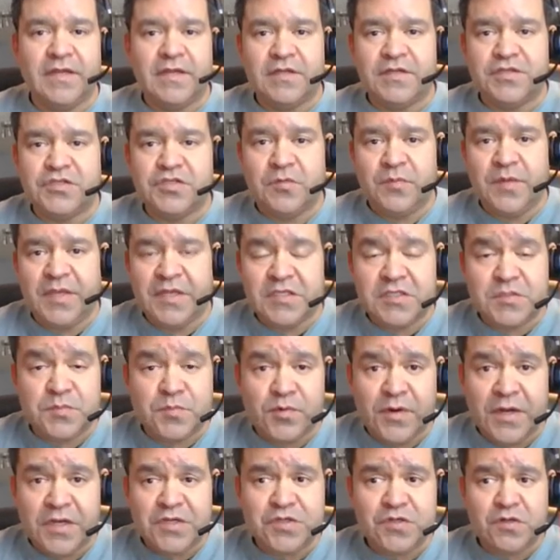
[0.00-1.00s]
it should be
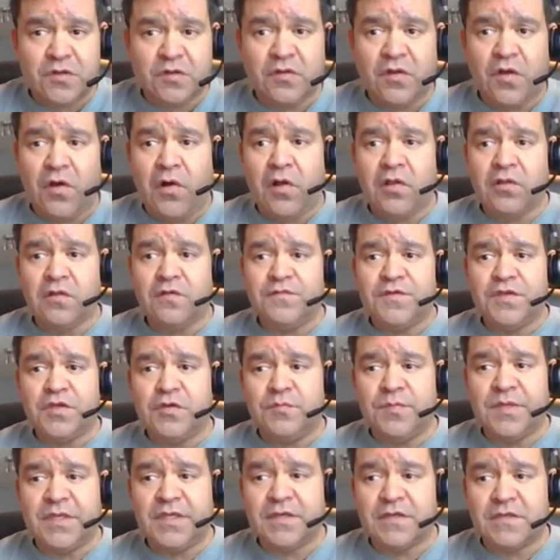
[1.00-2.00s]
inspirational to all of
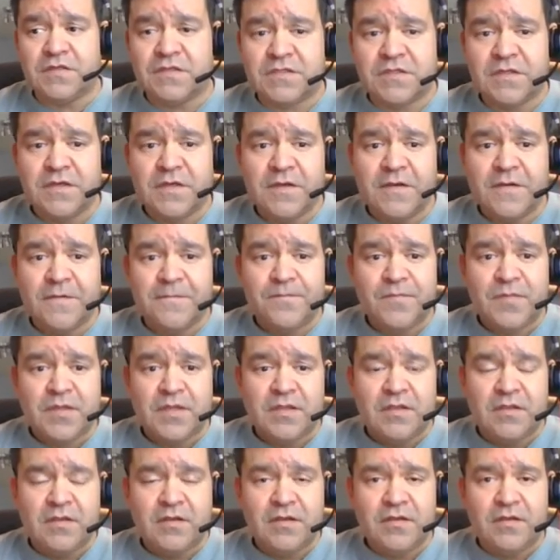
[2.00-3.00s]
you because
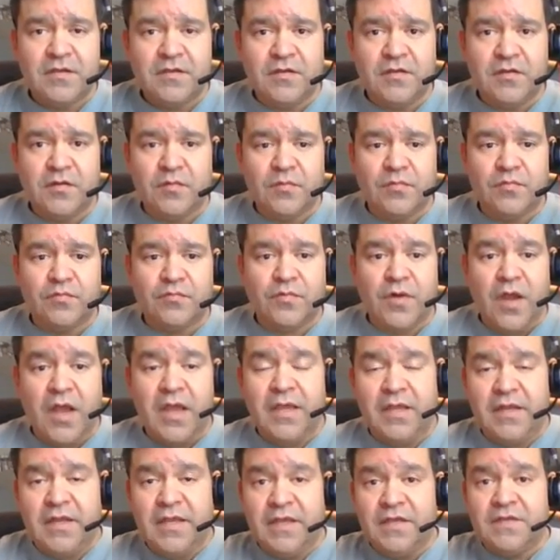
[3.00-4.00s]
you know
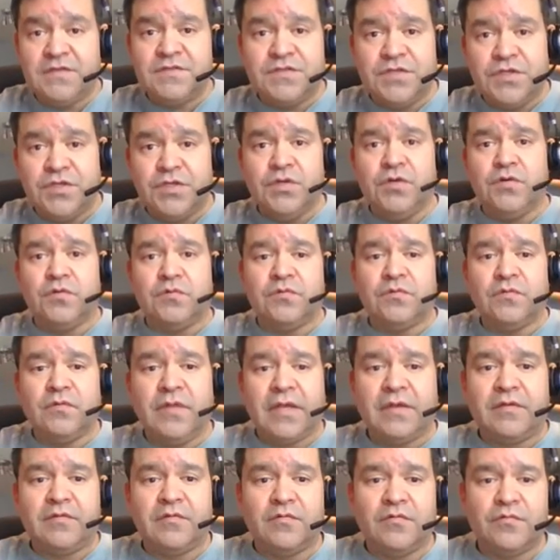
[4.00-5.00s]
Ryan is you.
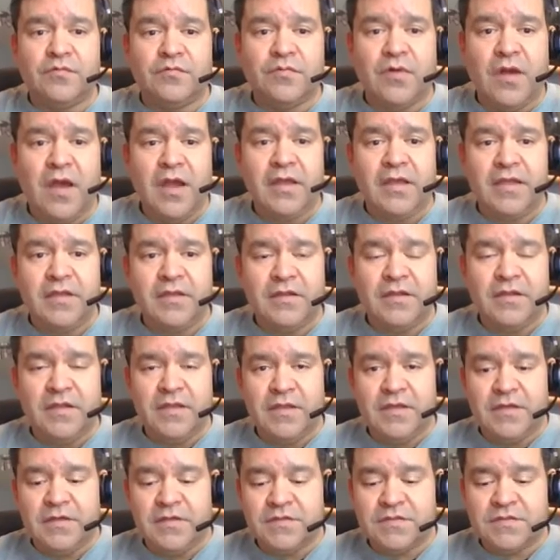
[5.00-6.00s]
Like Ryan
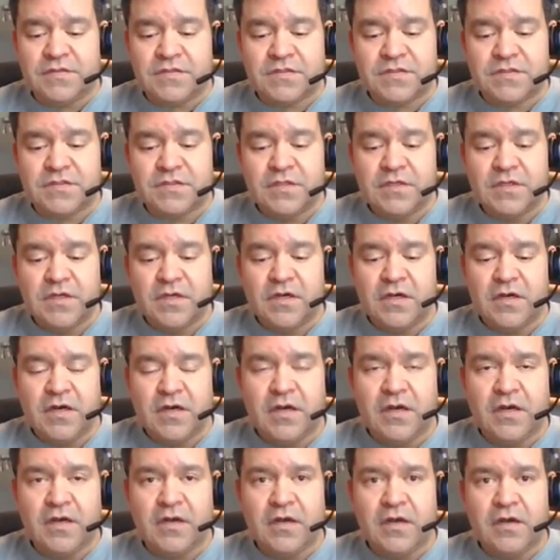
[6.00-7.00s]
is.
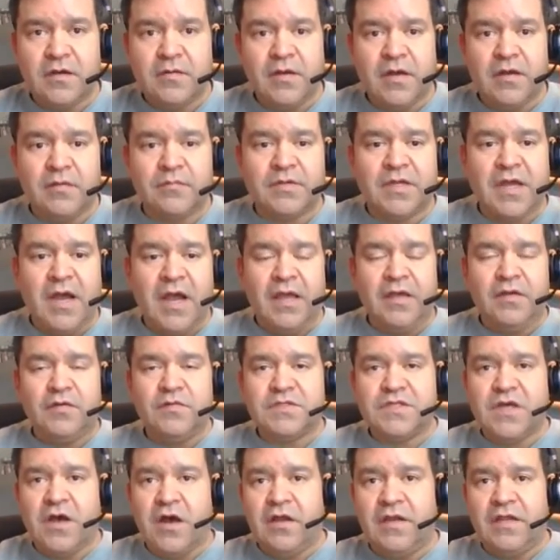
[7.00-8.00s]
Uh, a, a, guy
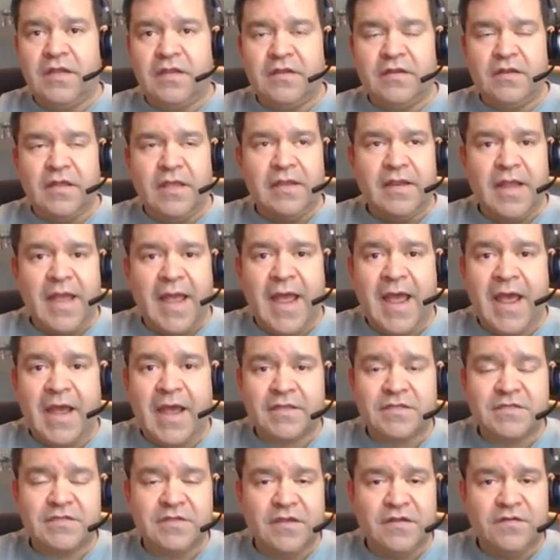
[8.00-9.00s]
who's gone and, and
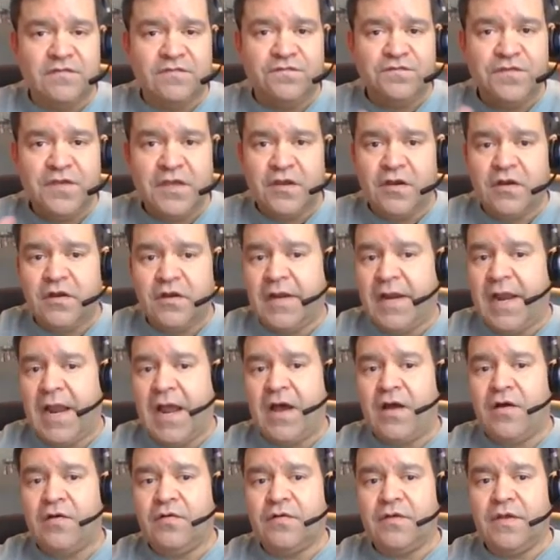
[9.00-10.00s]
hacked and figured it
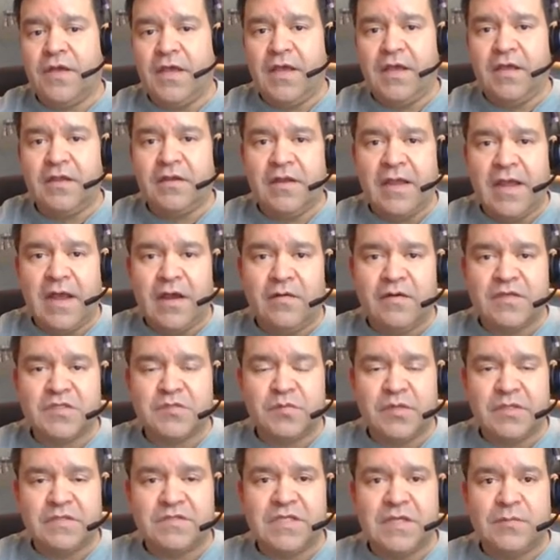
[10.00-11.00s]
out and now
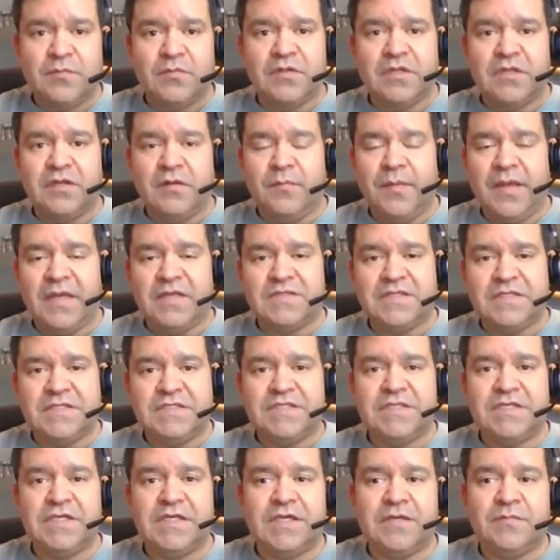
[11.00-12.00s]
has assembled an amazing
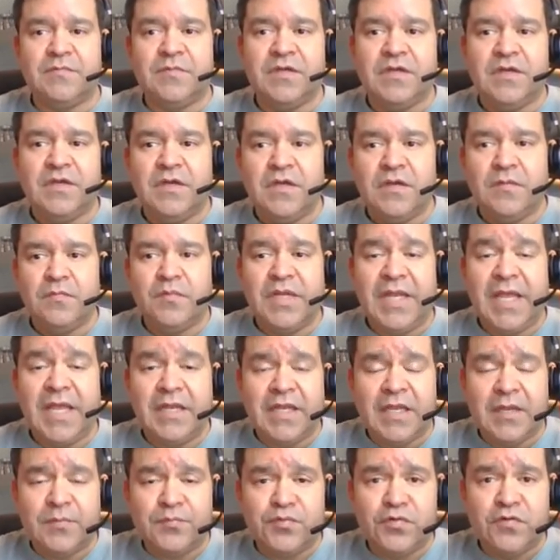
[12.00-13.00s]
team. But he had
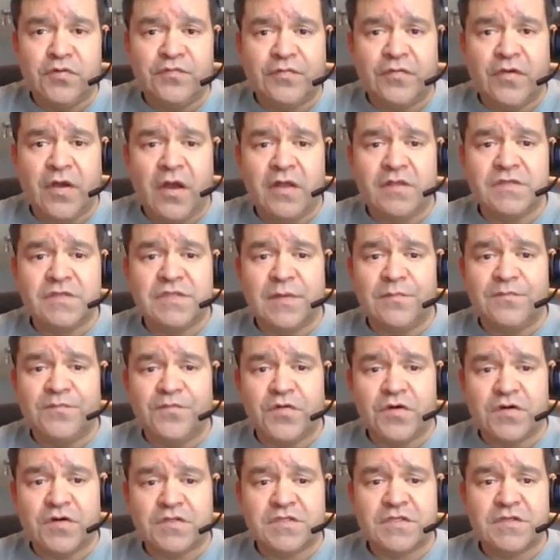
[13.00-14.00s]
to get proof of concept
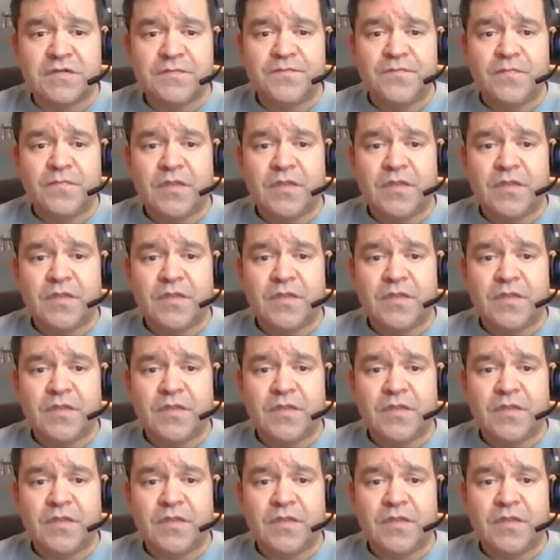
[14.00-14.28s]
first,